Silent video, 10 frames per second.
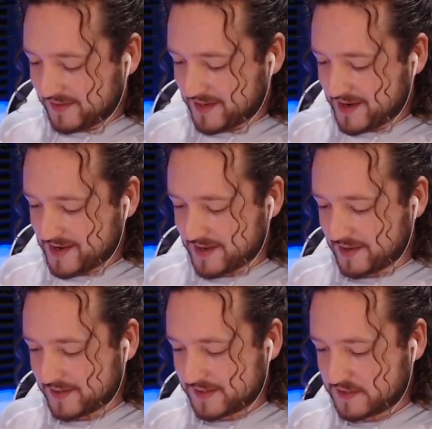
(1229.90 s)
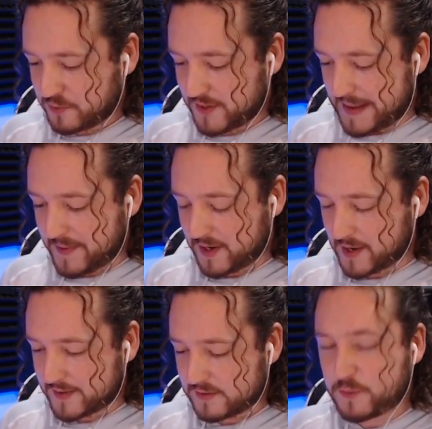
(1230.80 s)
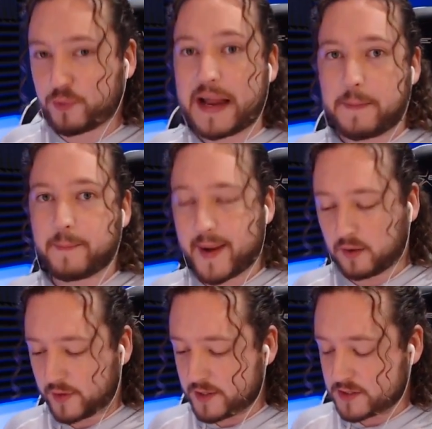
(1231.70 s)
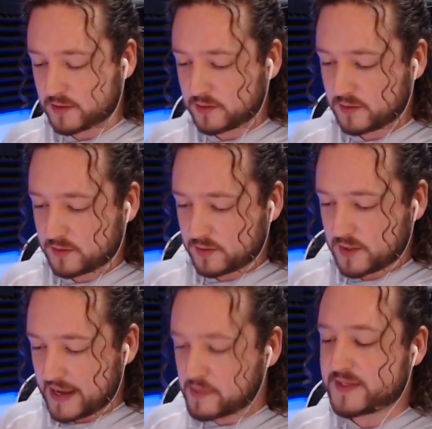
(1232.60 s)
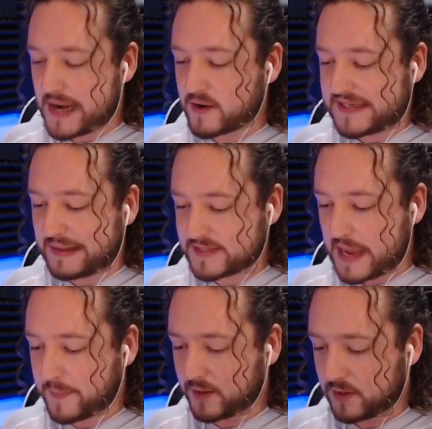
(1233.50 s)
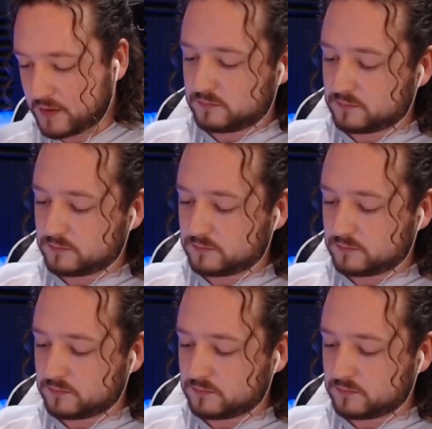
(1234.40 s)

Nice. That was pretty epic, guys. That was a pretty epic battle, right? I would dare say that was epic.